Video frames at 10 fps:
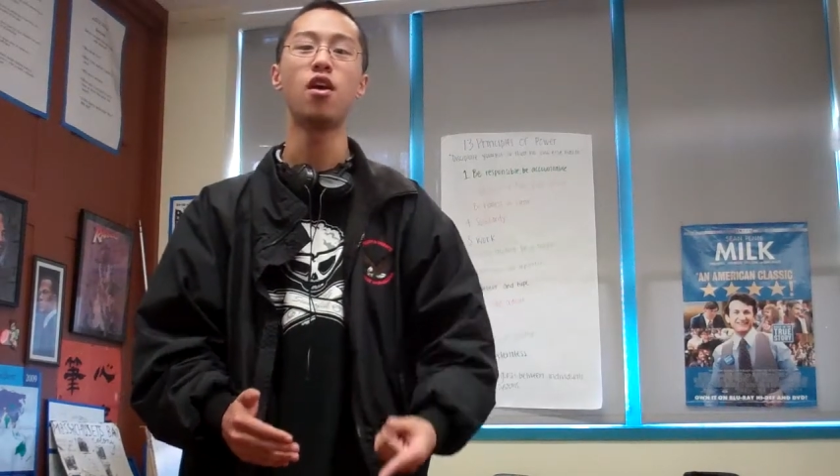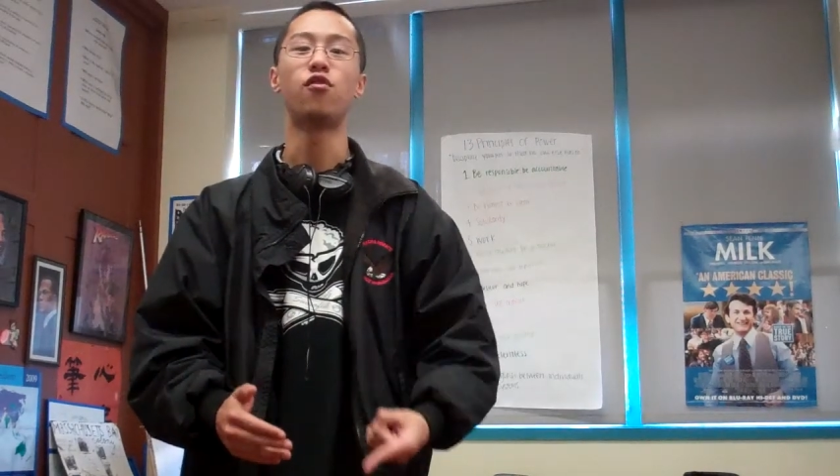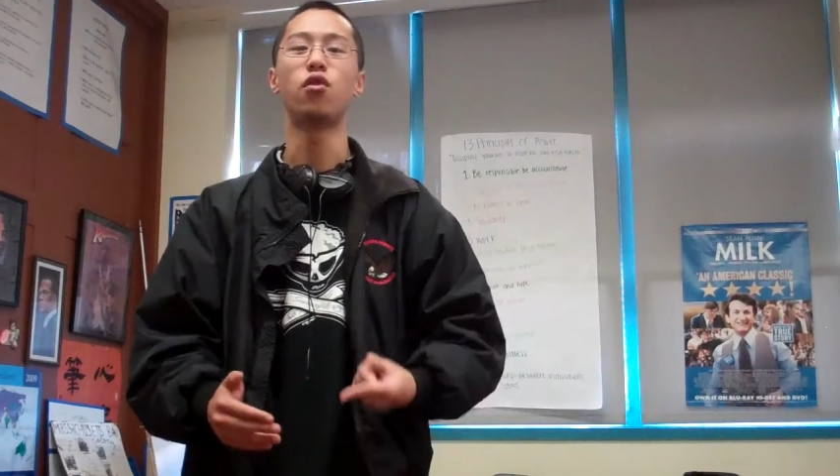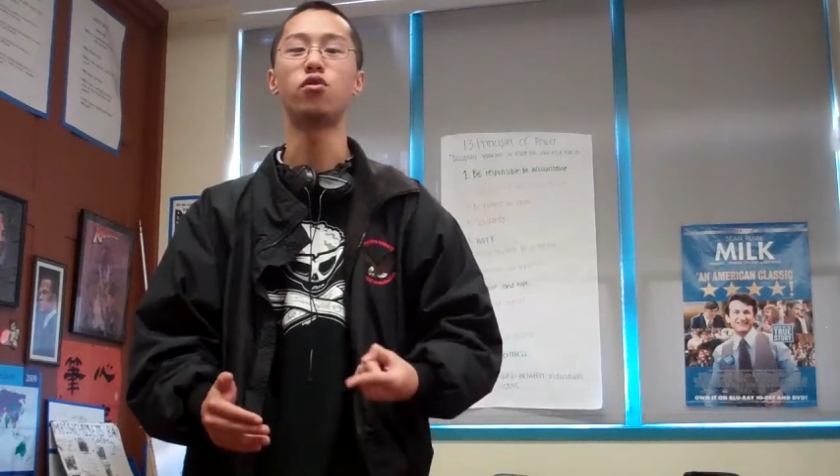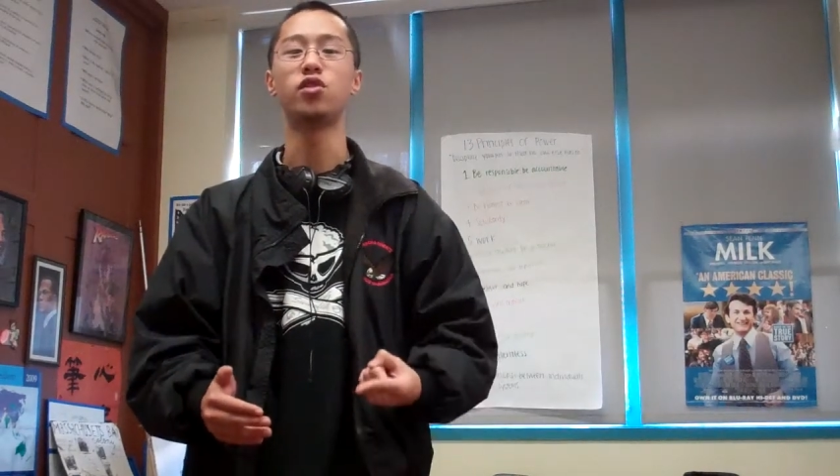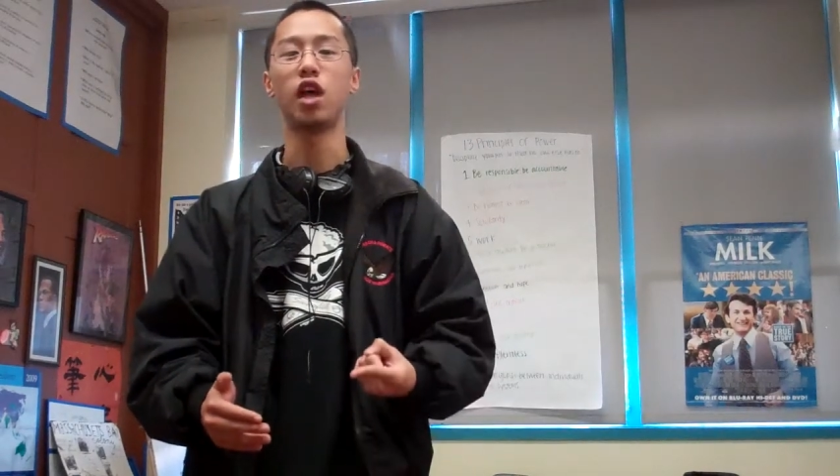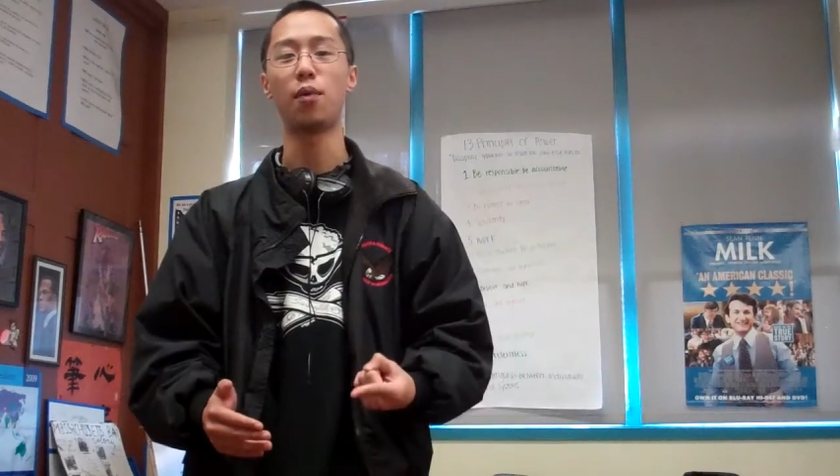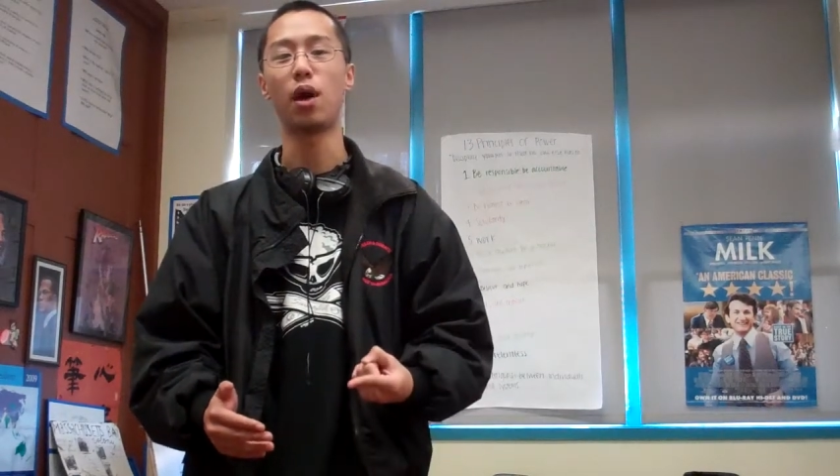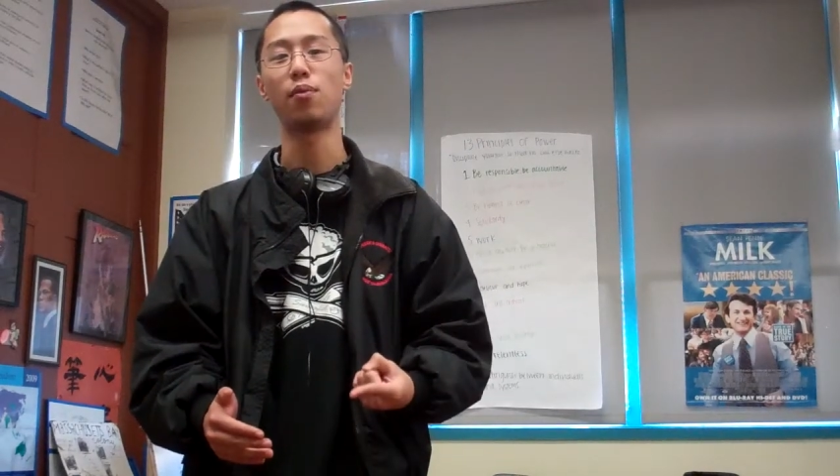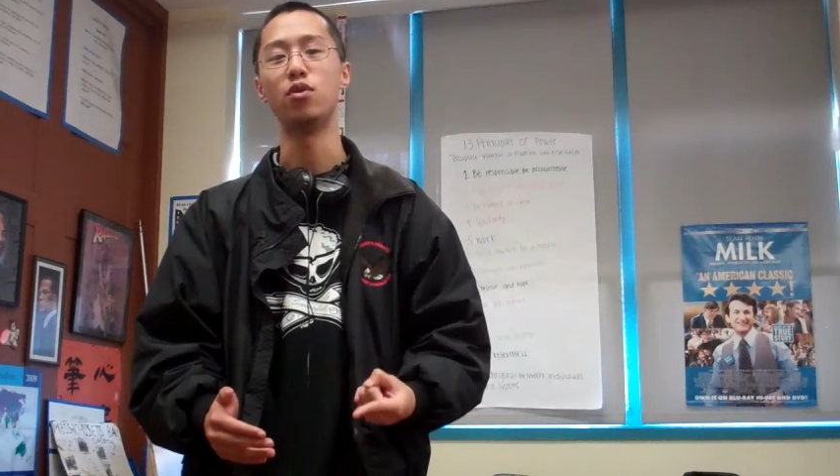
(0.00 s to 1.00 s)
further stop
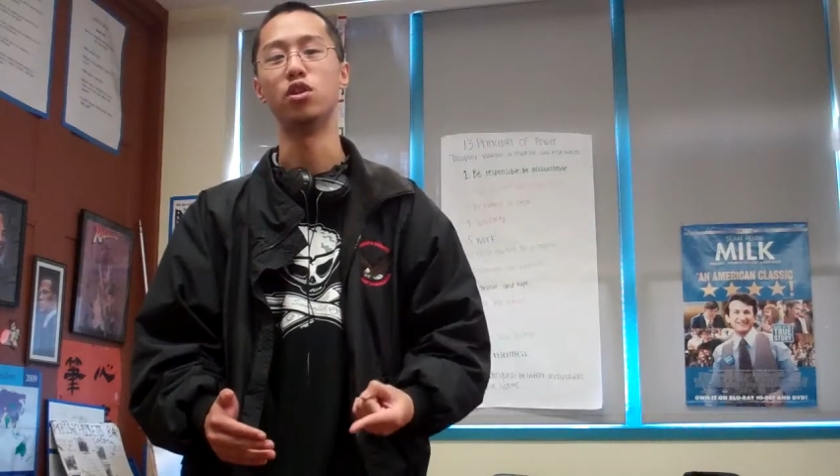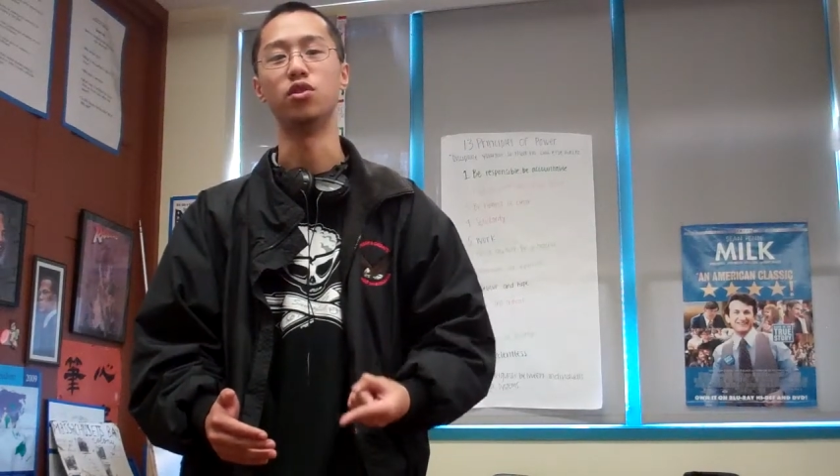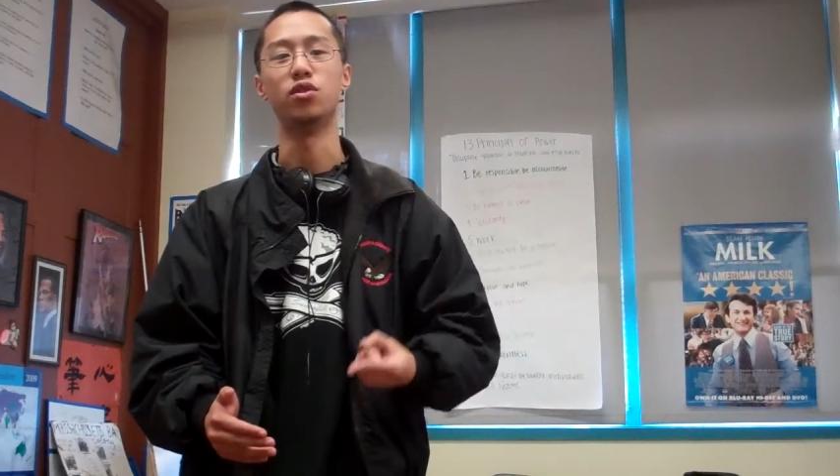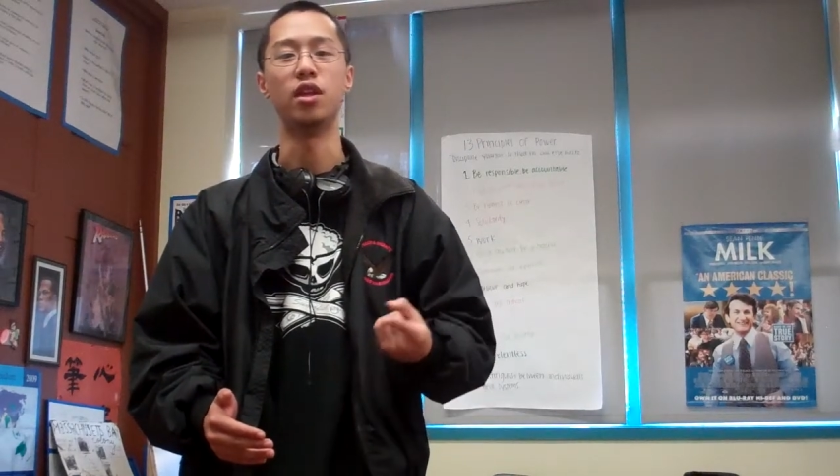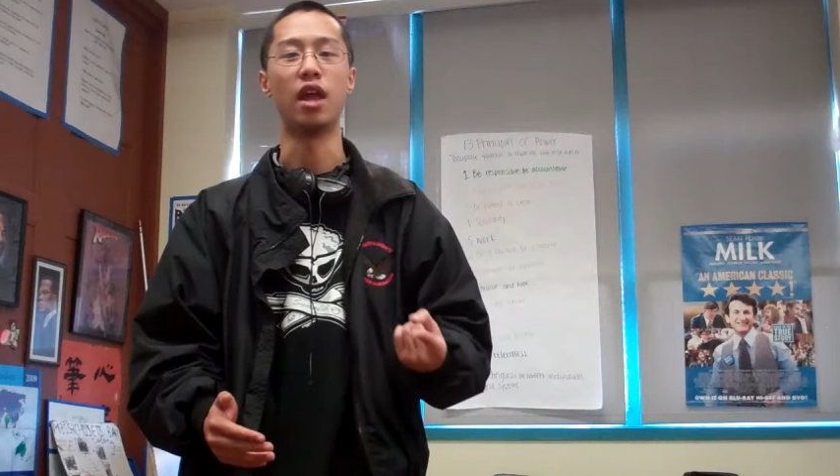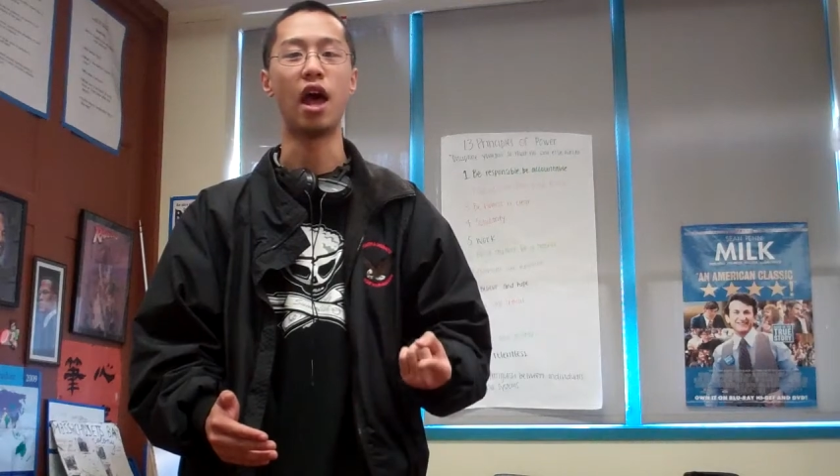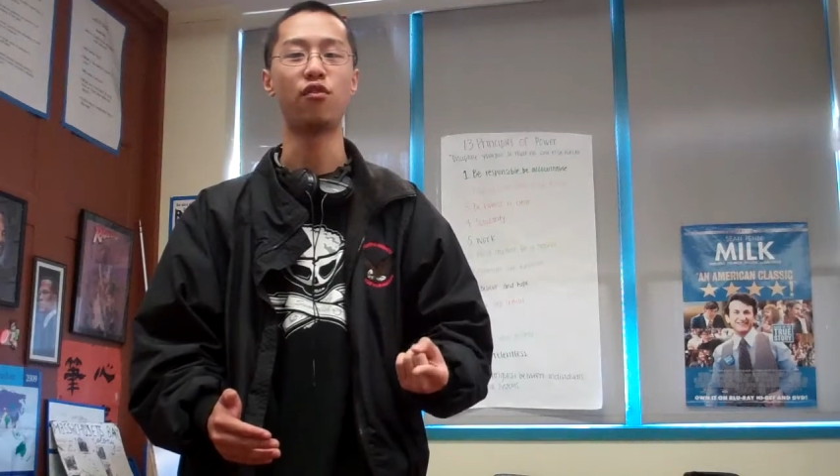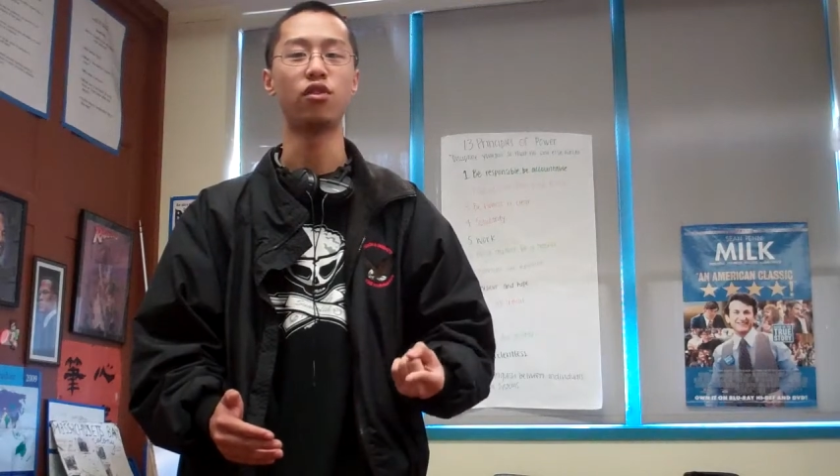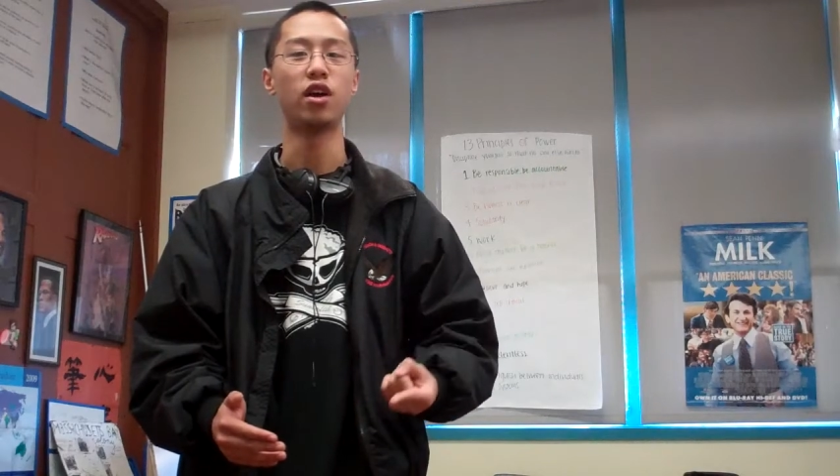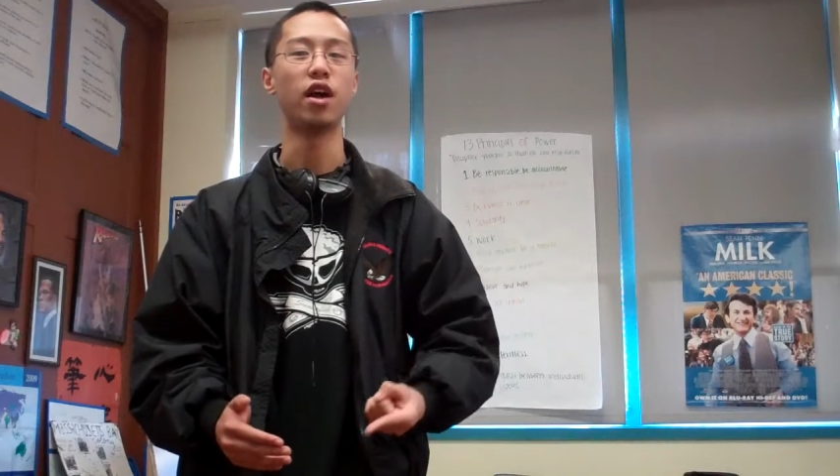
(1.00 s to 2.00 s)
operations in
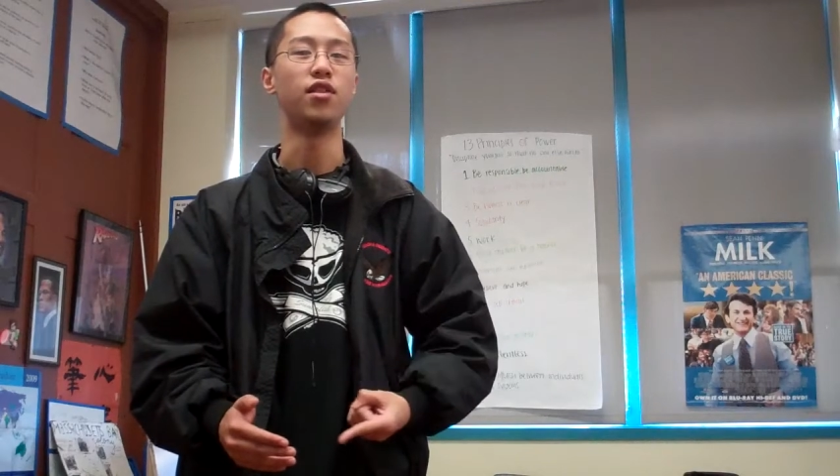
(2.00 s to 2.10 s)
Africa,